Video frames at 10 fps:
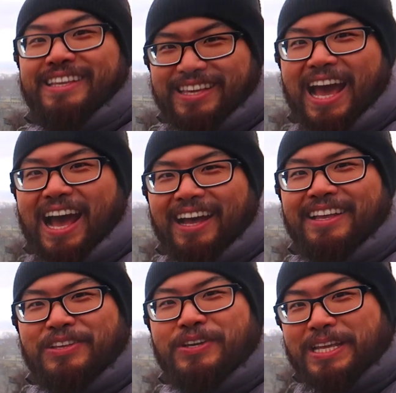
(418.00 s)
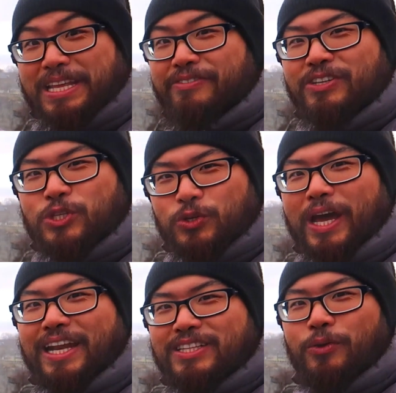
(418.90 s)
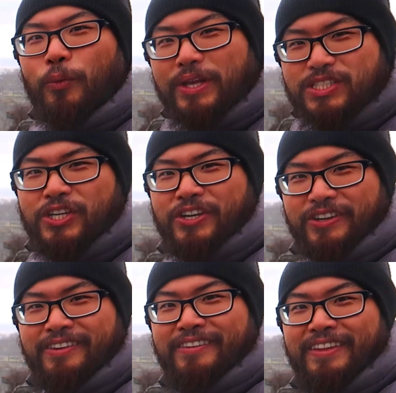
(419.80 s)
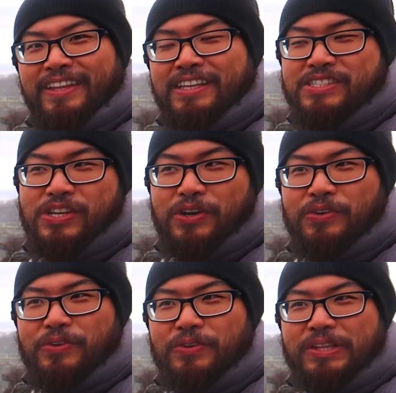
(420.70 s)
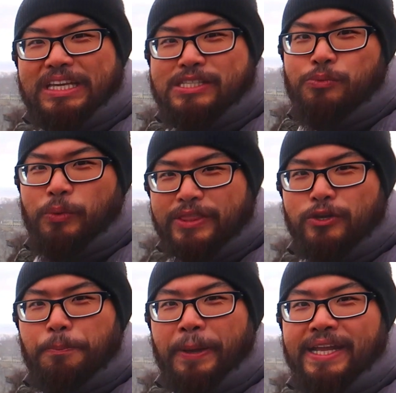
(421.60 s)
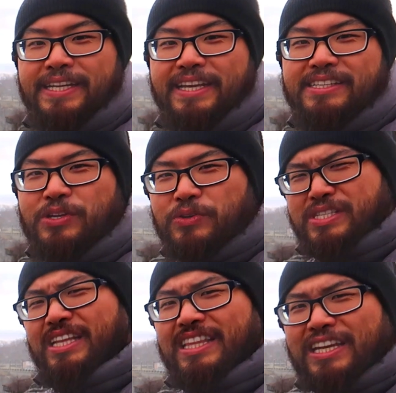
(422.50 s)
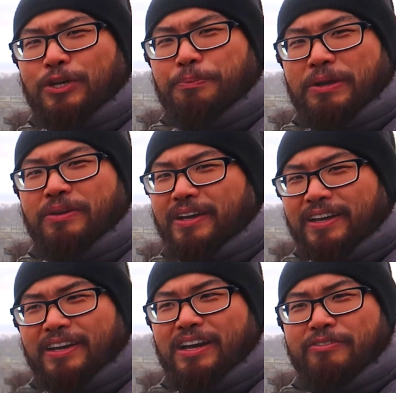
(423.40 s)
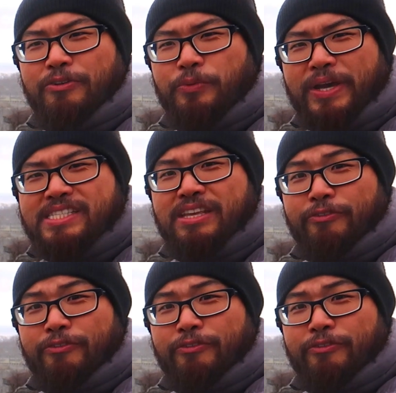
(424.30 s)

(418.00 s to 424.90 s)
Yeah, you can even do that in the winter. So it's weather pending, so it's a little bit of a risk